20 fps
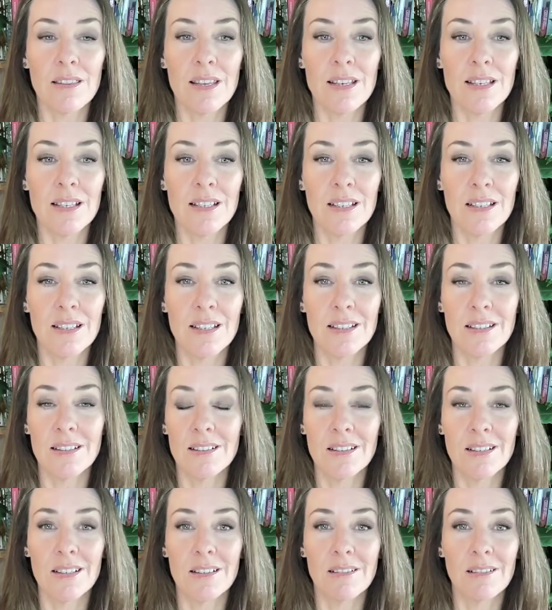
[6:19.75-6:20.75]

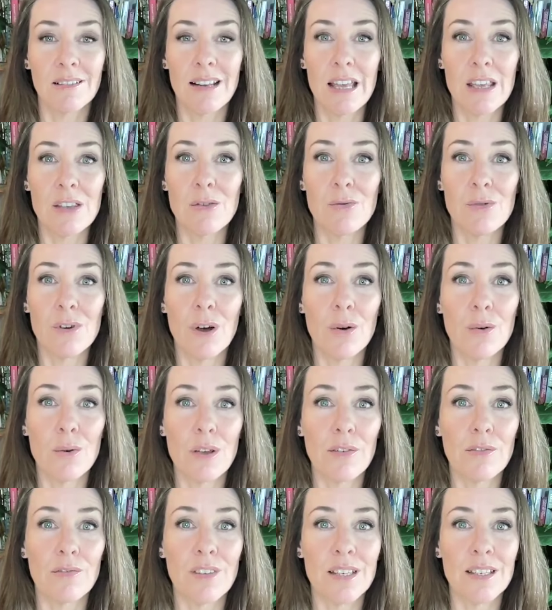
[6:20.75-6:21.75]
this to let you know
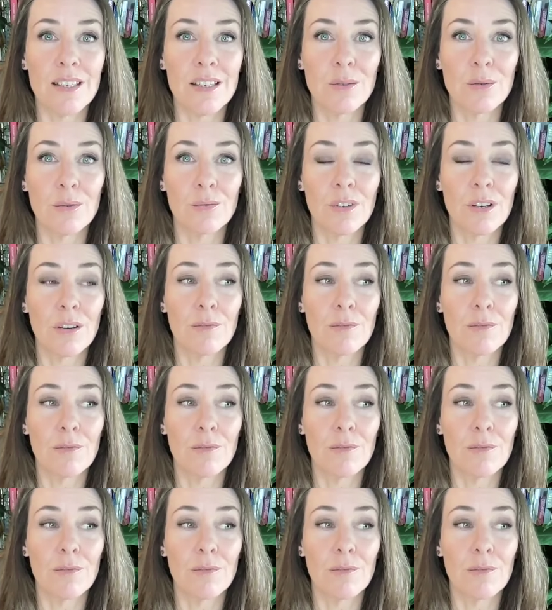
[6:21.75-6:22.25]
if this is